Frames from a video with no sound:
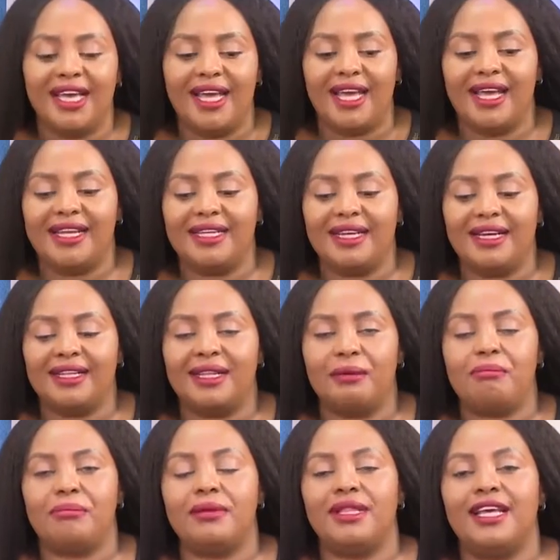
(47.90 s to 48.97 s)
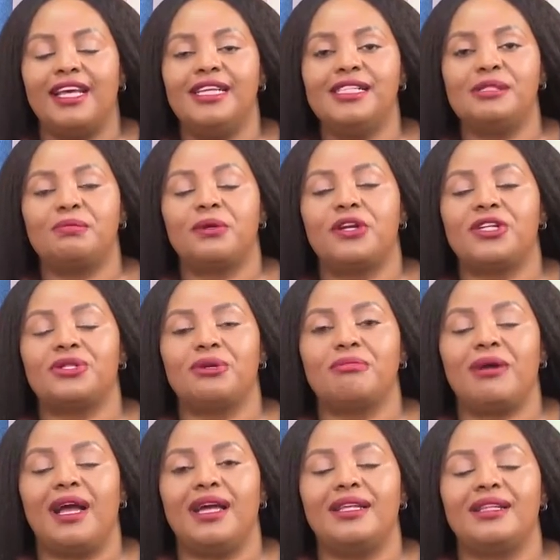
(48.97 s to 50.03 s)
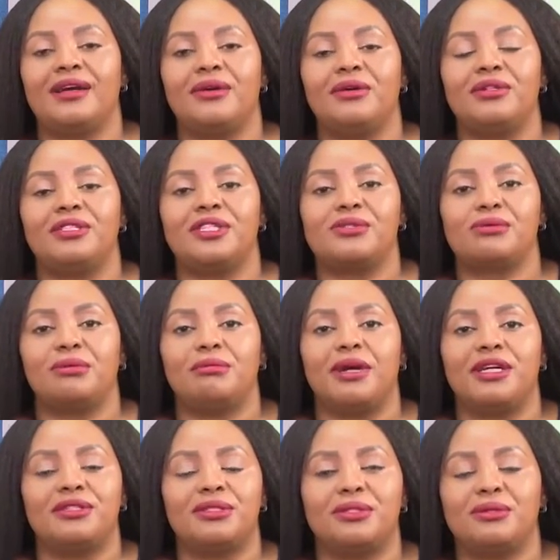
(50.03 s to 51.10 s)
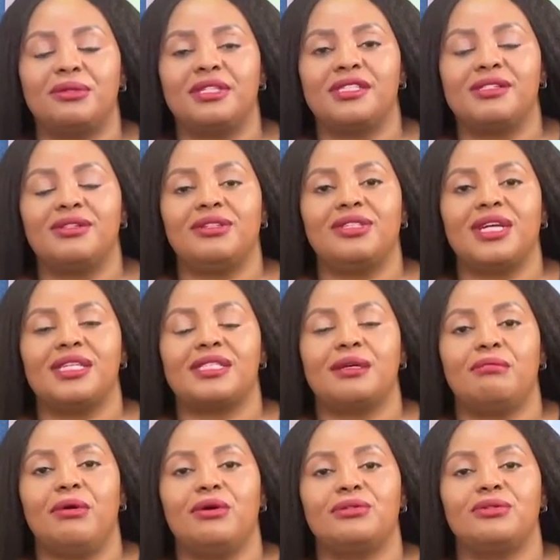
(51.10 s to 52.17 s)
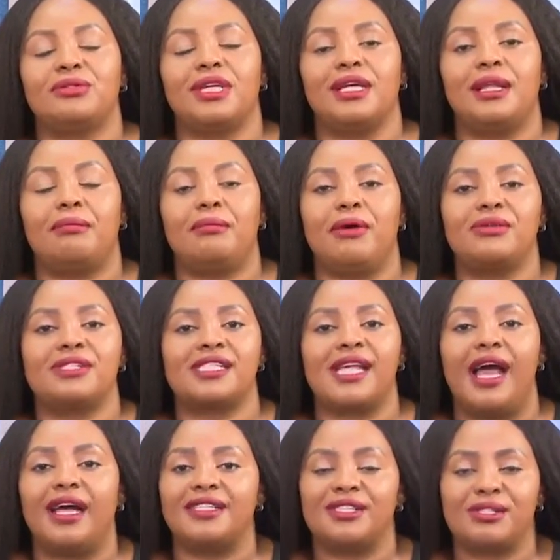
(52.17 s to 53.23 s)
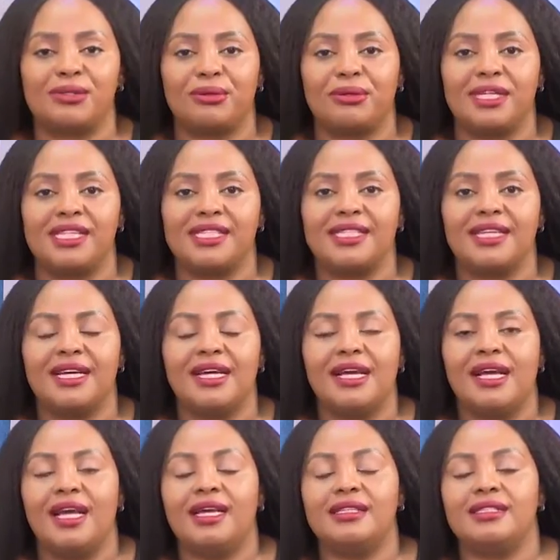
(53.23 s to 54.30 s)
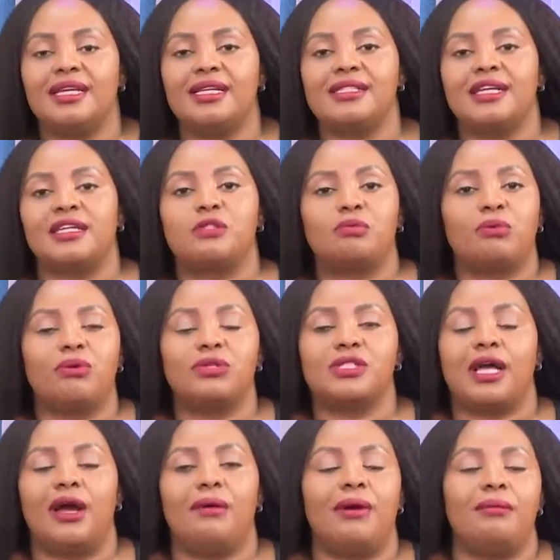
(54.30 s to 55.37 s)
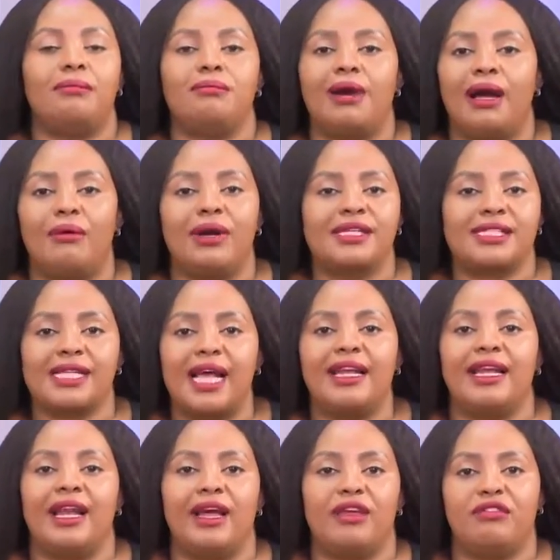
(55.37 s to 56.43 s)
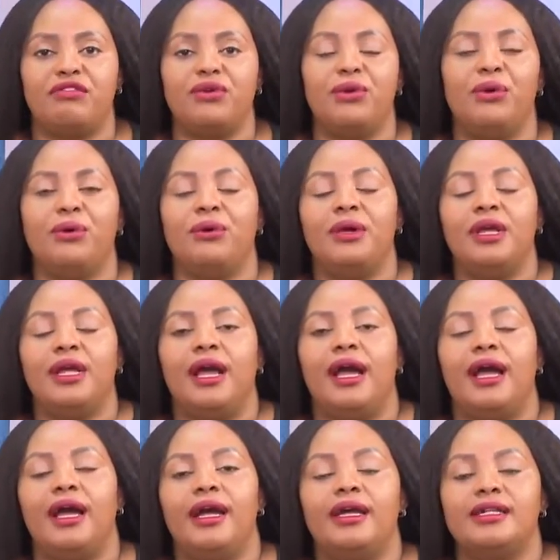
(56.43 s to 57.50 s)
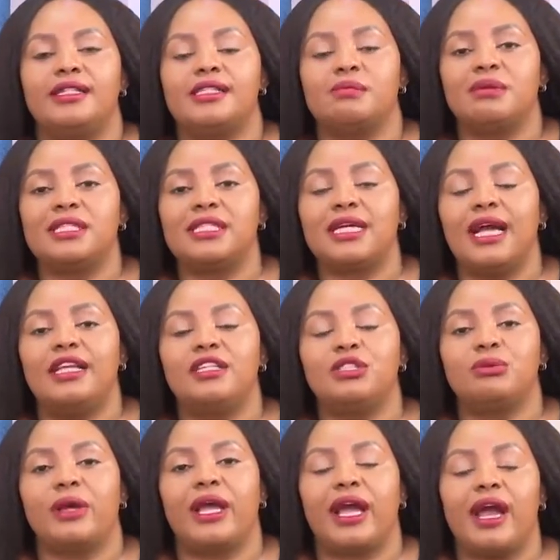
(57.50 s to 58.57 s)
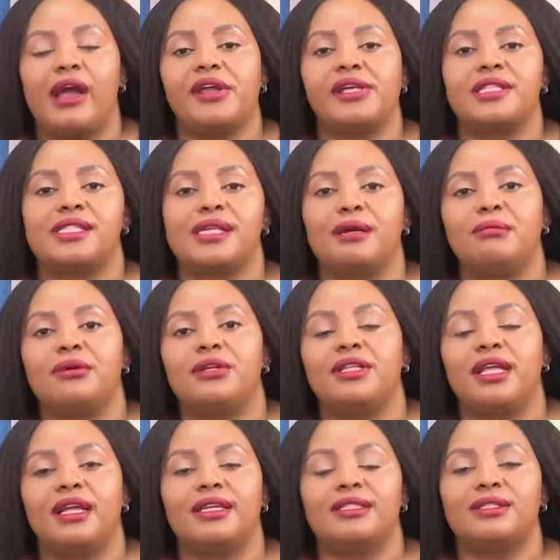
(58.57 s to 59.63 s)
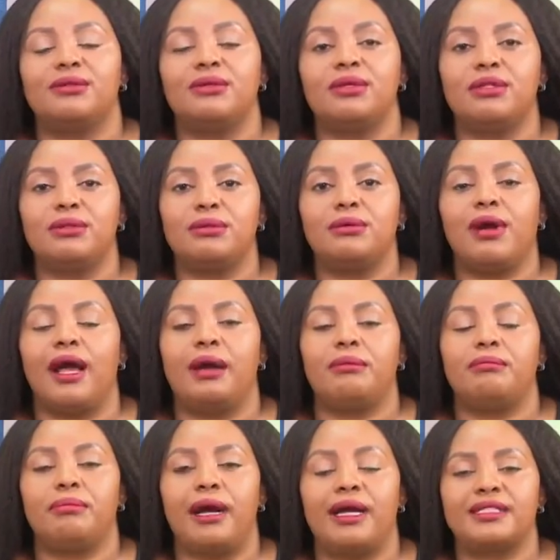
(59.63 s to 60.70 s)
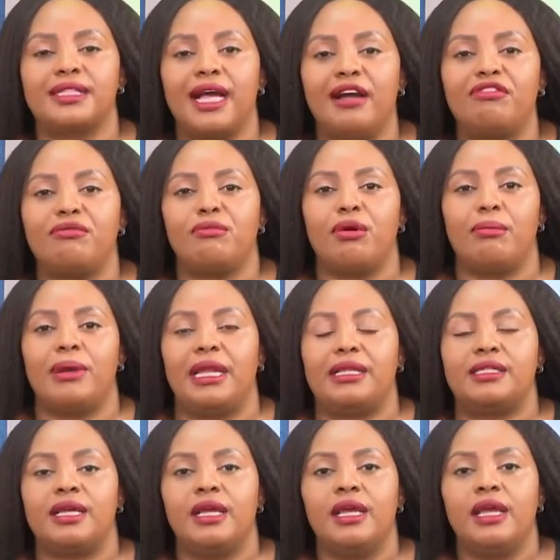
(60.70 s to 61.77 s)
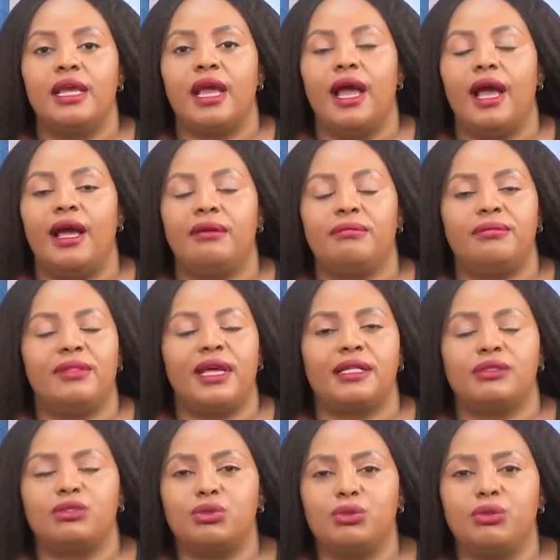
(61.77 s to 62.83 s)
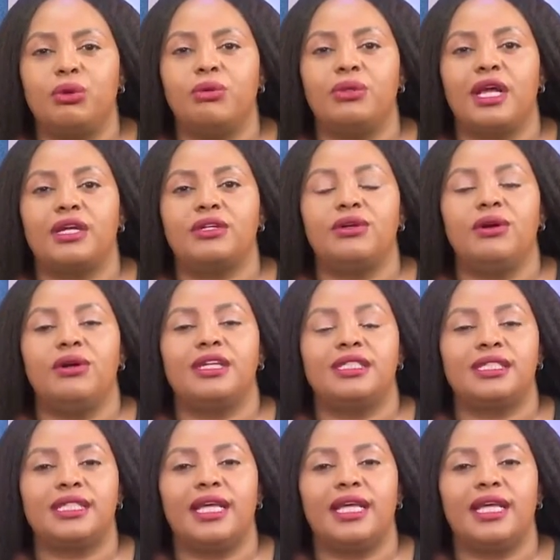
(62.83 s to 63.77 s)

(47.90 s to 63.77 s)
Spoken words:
And the inspiration behind the Gorgeous Woman Show is not just about to tell about sad stories and just expose our sad life. No, it is basically to encourage somebody that is going through a tough moment that to know that God is